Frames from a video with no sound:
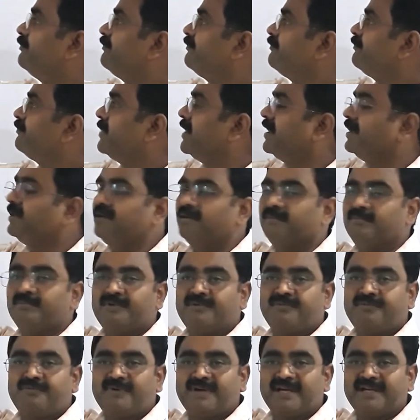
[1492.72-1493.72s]
part number
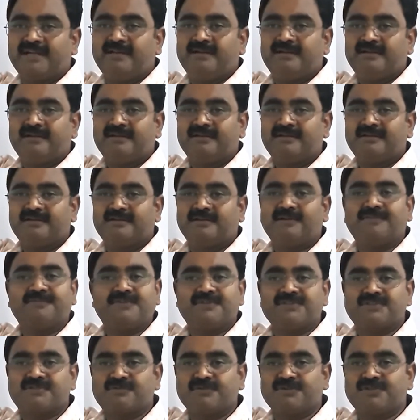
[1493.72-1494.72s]
5 of
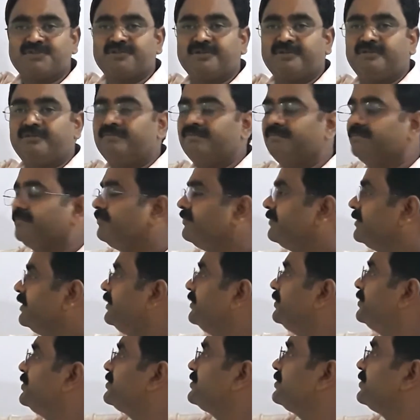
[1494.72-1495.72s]
this question. In
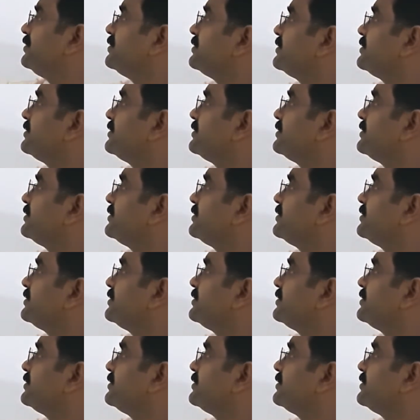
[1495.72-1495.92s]
this it is